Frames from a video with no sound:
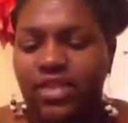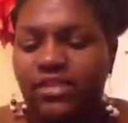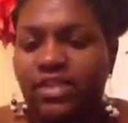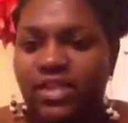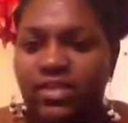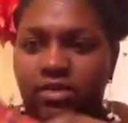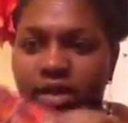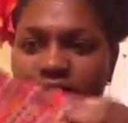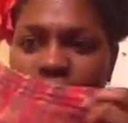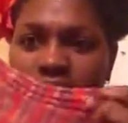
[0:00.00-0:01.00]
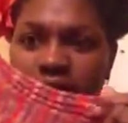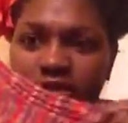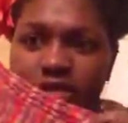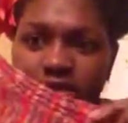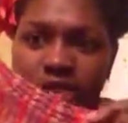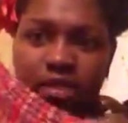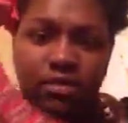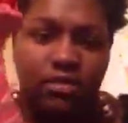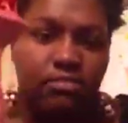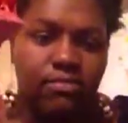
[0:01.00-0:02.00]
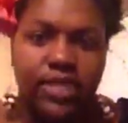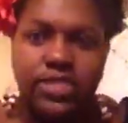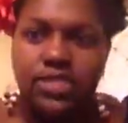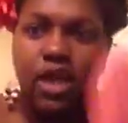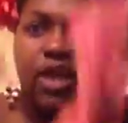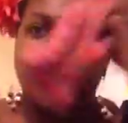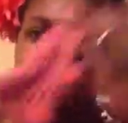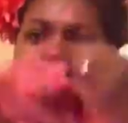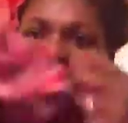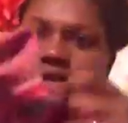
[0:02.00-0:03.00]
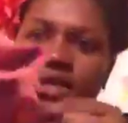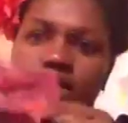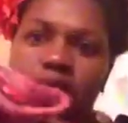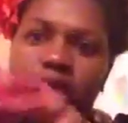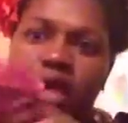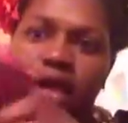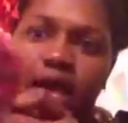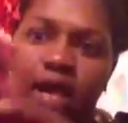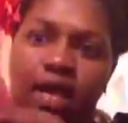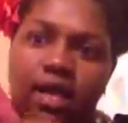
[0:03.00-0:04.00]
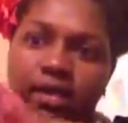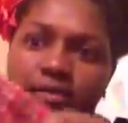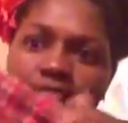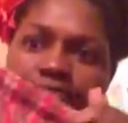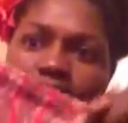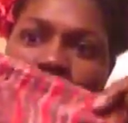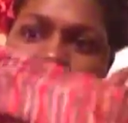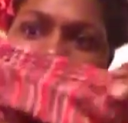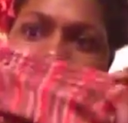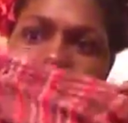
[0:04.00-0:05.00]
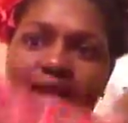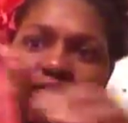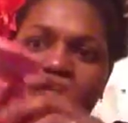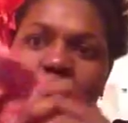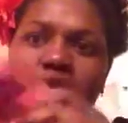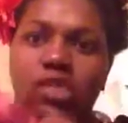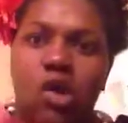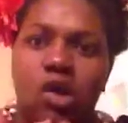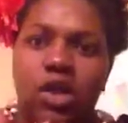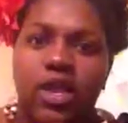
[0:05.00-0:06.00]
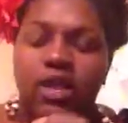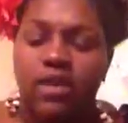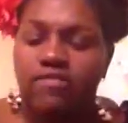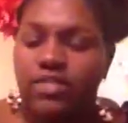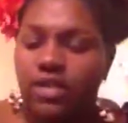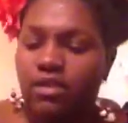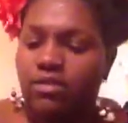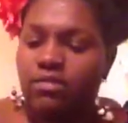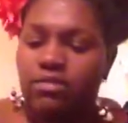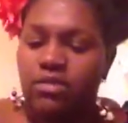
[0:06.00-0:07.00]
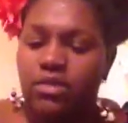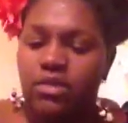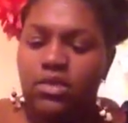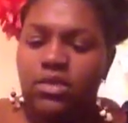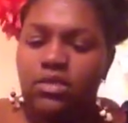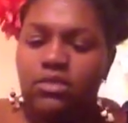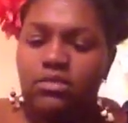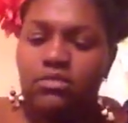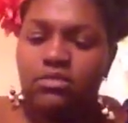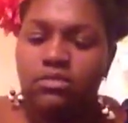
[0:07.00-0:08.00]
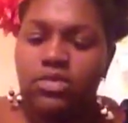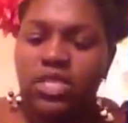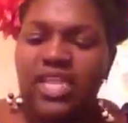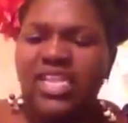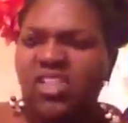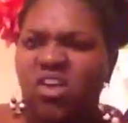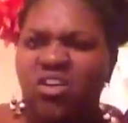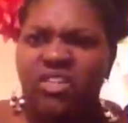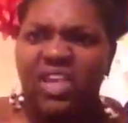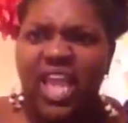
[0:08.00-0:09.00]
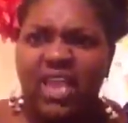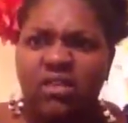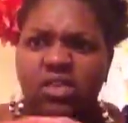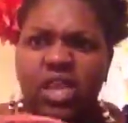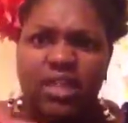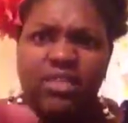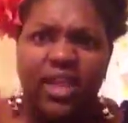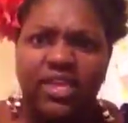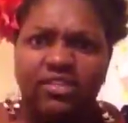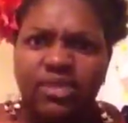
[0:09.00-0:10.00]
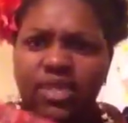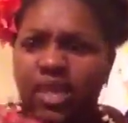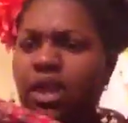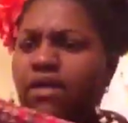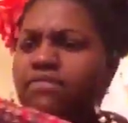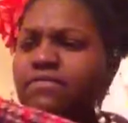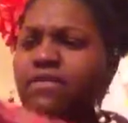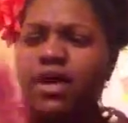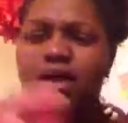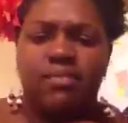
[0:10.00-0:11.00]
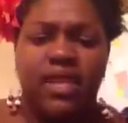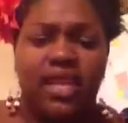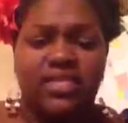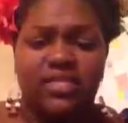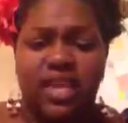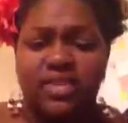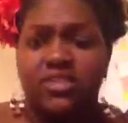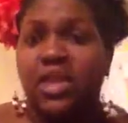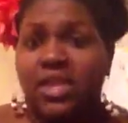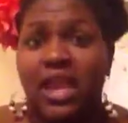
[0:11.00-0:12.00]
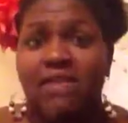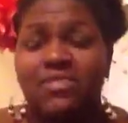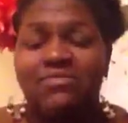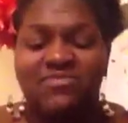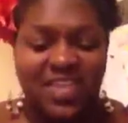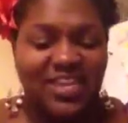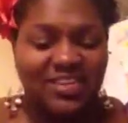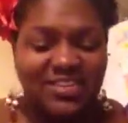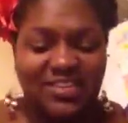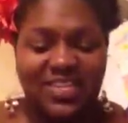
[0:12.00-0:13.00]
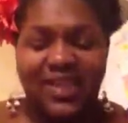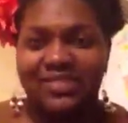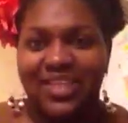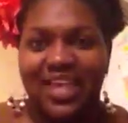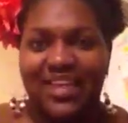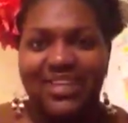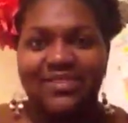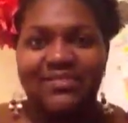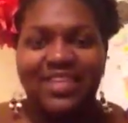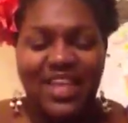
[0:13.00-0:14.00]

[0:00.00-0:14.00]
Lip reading: things like that. So here is my socks. They don't have a very long cuff. They're slightly longer than ankle length, I guess, with the cuff, and I did that so I could have them finished because I don't think I could